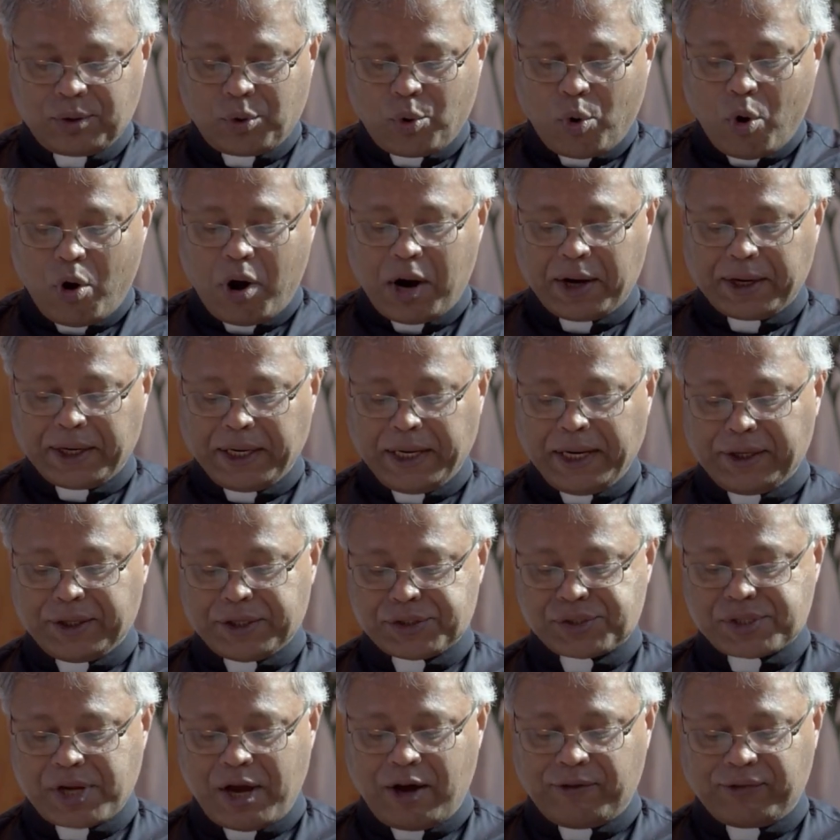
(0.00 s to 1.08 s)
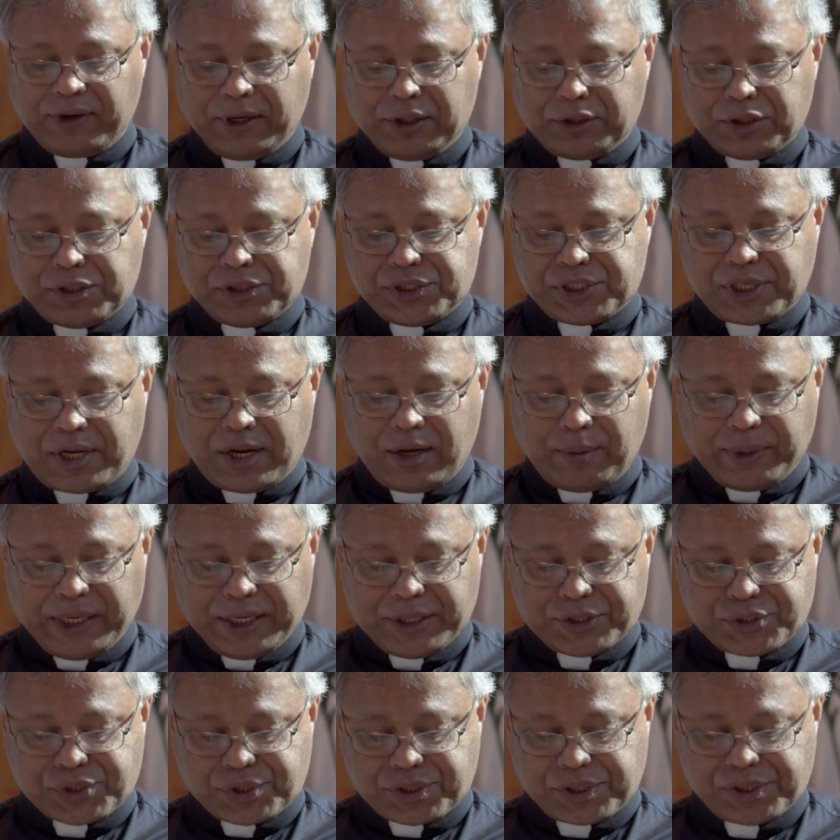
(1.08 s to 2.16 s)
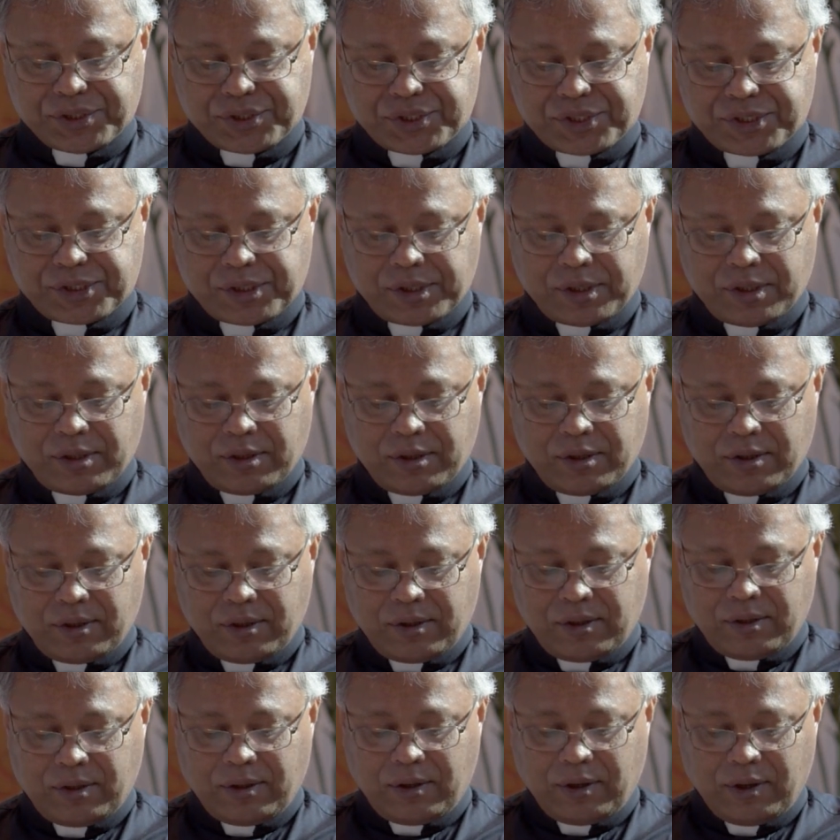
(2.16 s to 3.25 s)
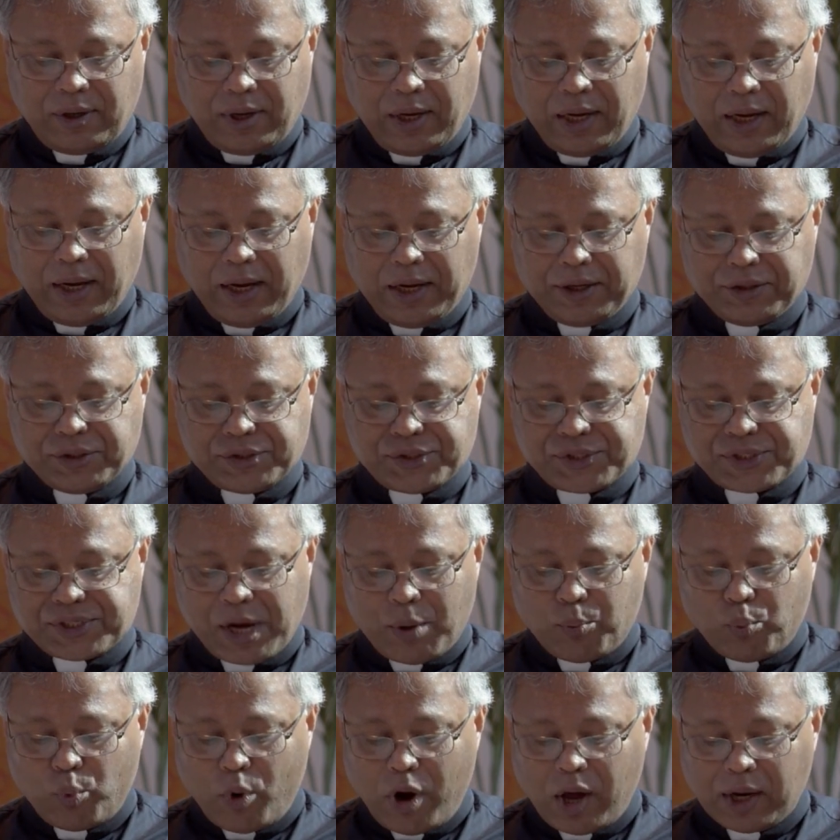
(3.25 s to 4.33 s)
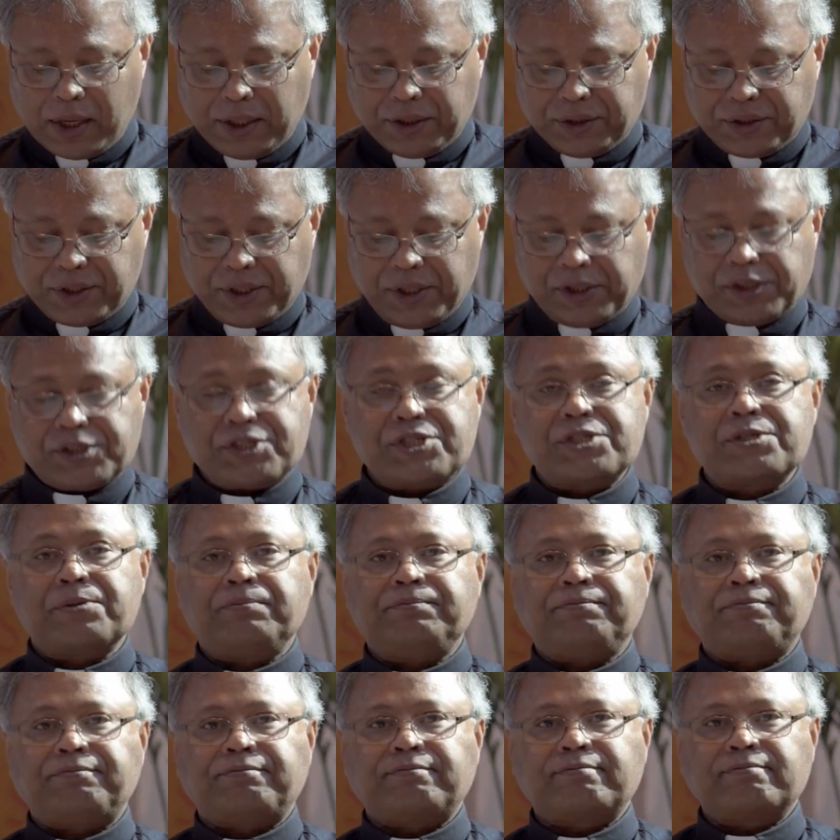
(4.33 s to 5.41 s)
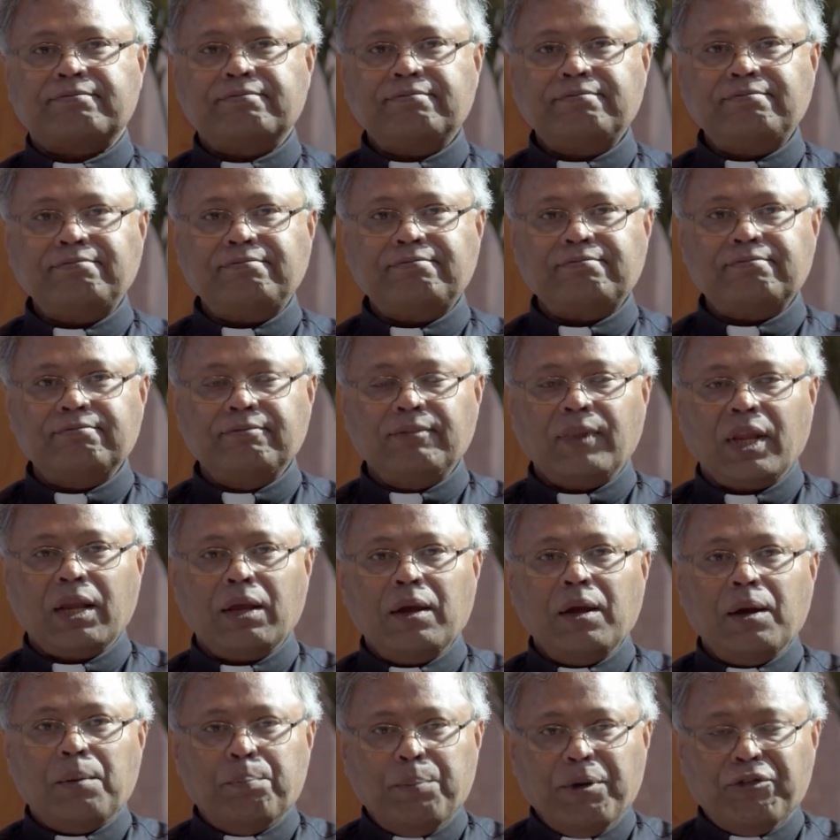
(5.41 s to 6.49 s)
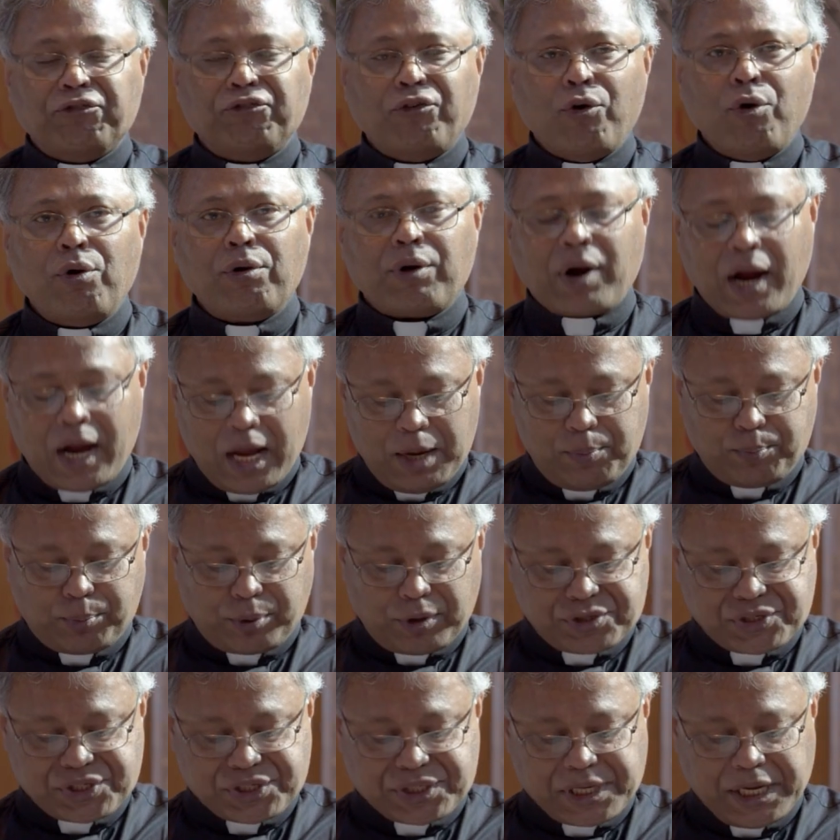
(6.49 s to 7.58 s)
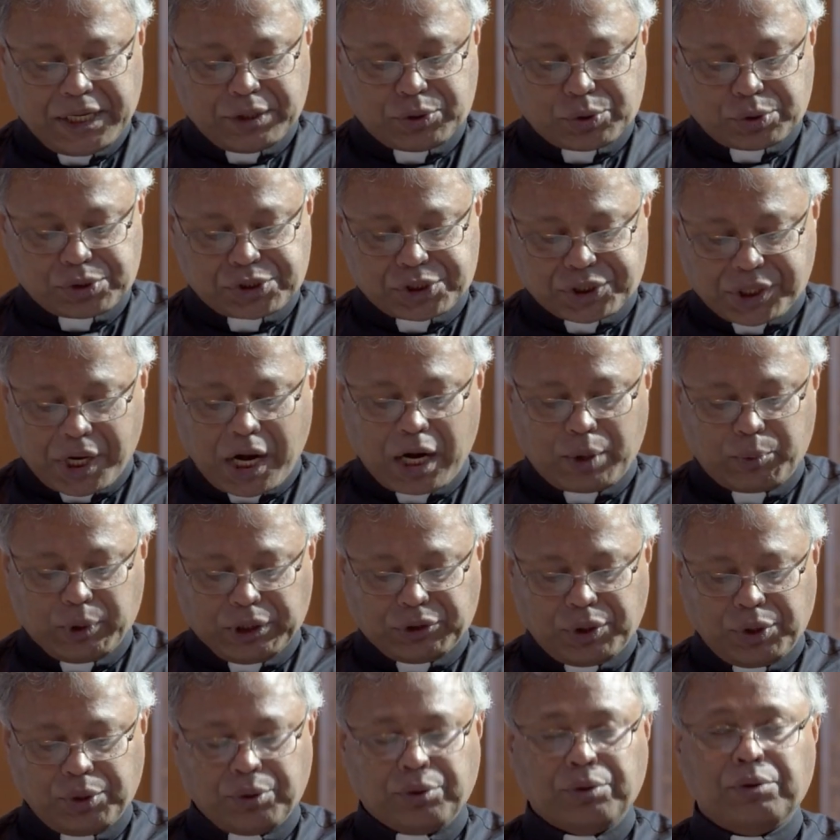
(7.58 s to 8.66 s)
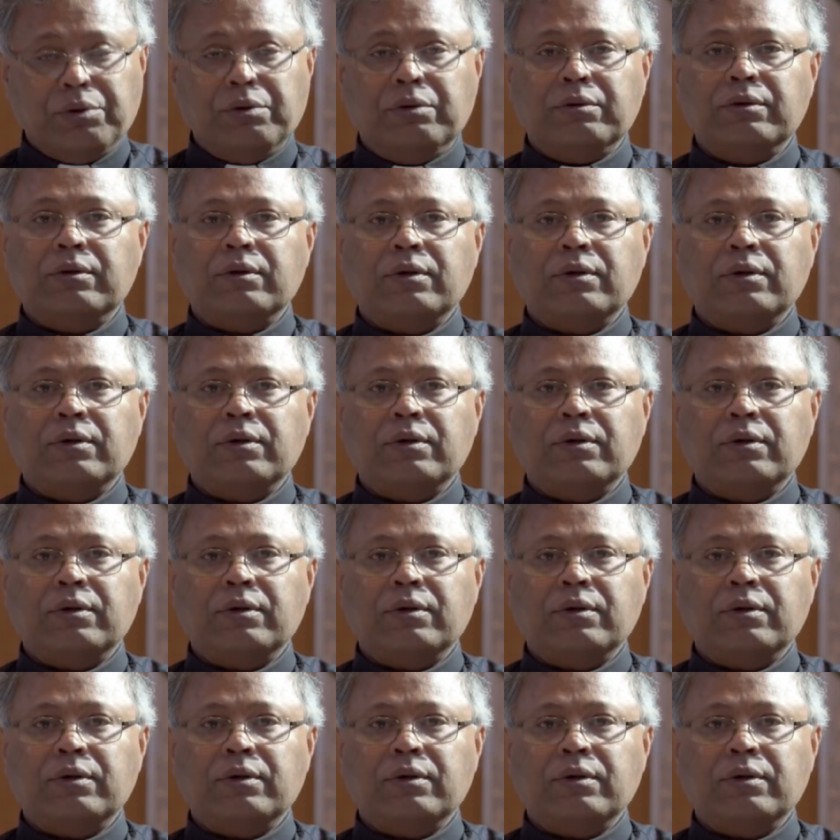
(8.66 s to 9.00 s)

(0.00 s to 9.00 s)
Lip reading: coordinators of liturgical ministers, and some volunteers. Before I proceed to share with you